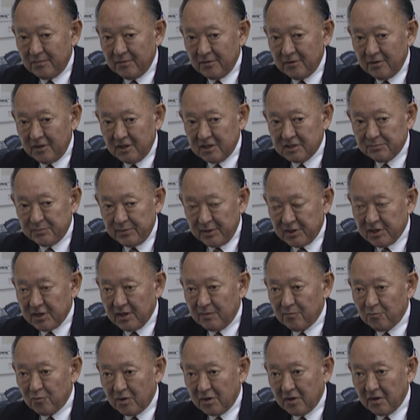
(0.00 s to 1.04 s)
it's
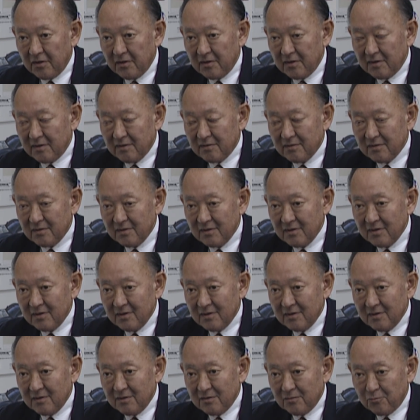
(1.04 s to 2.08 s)
become one of the
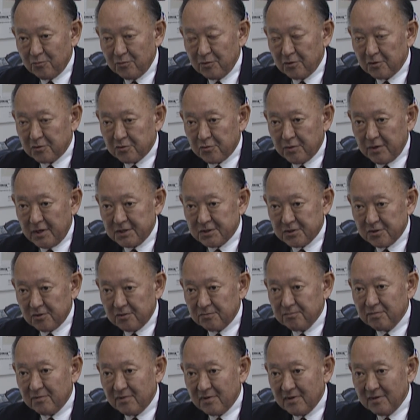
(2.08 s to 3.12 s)
real
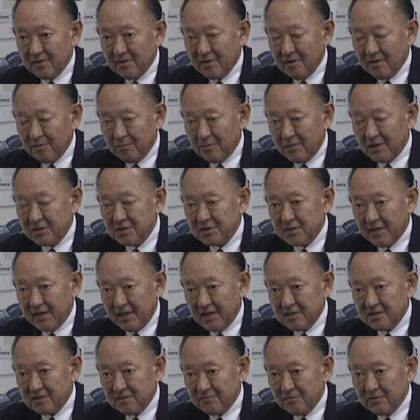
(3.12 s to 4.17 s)
treasured
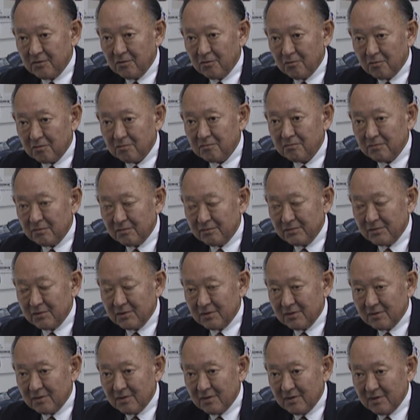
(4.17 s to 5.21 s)
Mustangs of the whole
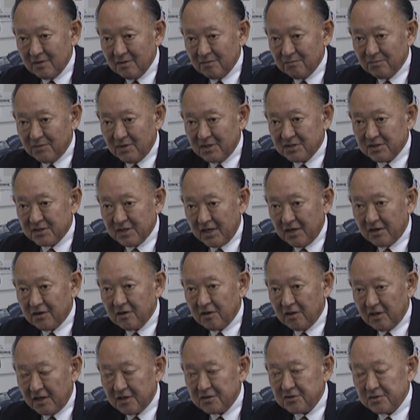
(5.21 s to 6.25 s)
Mustang
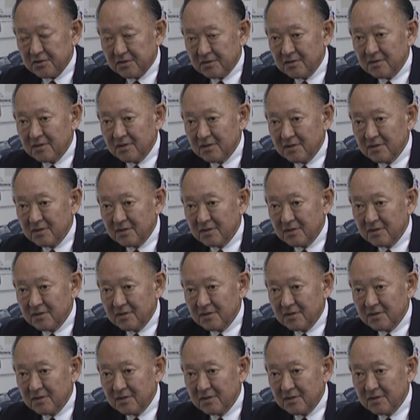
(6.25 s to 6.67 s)
collection.